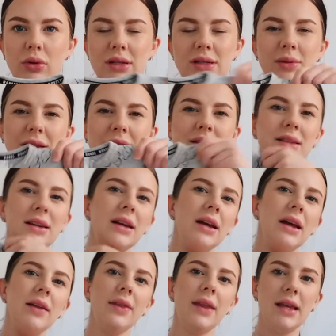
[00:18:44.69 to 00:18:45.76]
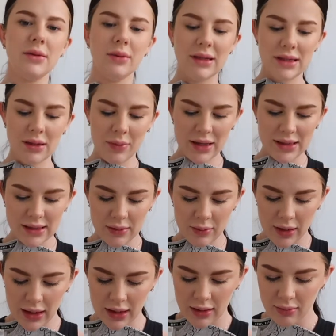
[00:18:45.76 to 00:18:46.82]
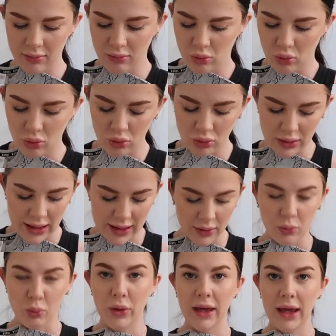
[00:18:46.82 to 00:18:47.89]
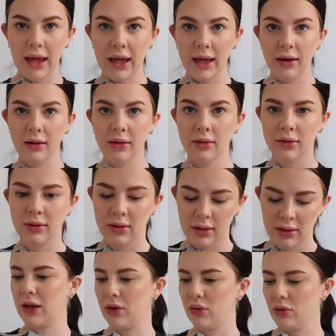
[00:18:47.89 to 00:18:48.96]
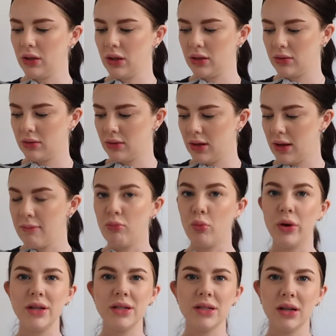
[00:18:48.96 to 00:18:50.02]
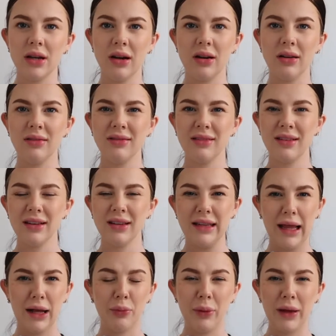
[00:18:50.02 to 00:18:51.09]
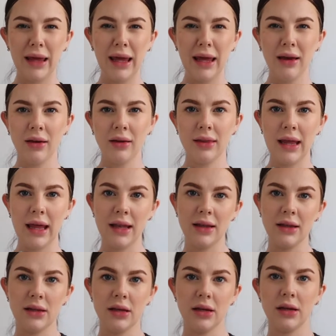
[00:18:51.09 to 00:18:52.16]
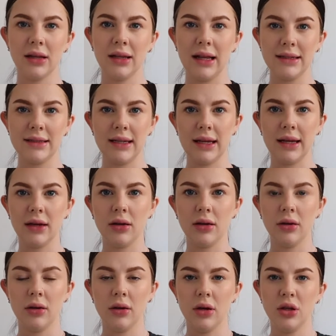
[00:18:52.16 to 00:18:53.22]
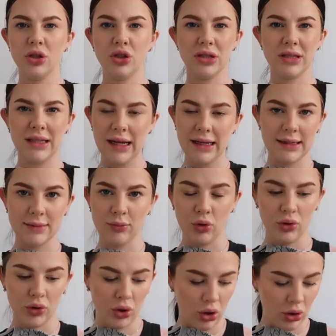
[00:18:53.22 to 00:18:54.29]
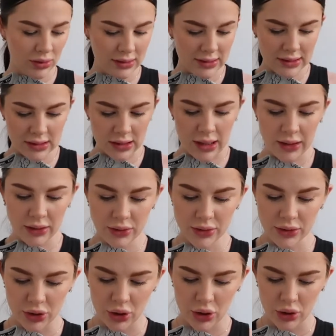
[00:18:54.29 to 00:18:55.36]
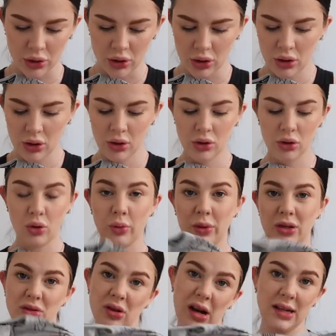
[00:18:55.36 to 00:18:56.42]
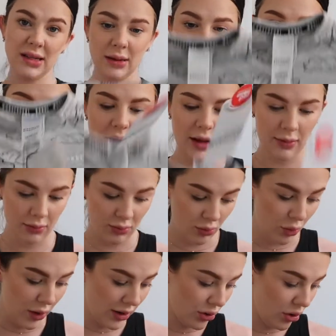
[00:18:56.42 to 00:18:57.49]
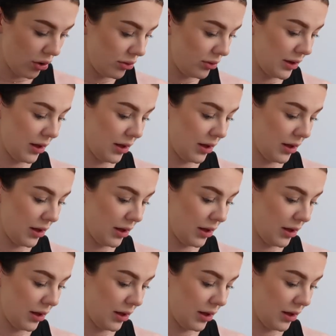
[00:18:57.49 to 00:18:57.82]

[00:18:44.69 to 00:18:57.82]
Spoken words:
These ones are meant to be more like wicking, what do you call it? Moisture like wicking than the classic just like smooth cotton style. So thought we'd try some of them. Why not?